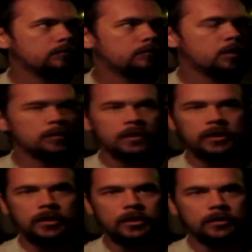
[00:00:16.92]
Pokemon
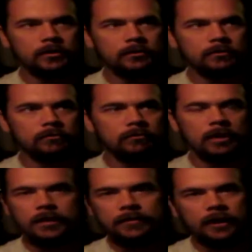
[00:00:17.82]
Go
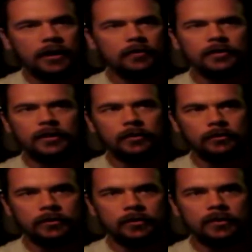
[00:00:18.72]
whatever. I don't know.
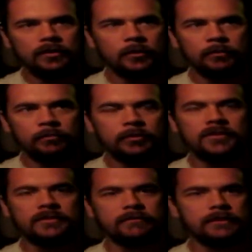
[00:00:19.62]
There are no
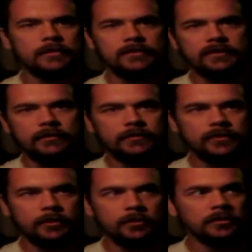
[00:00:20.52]
previous
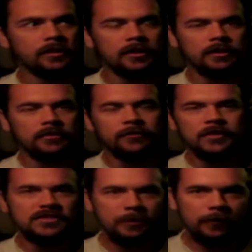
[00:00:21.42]
episodes. This is the
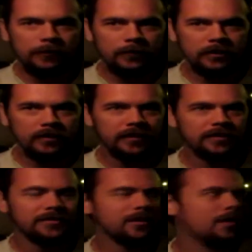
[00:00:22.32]
first time I've ever done
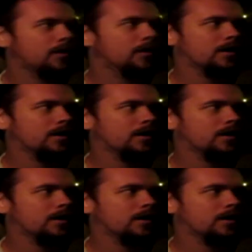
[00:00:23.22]
this, so...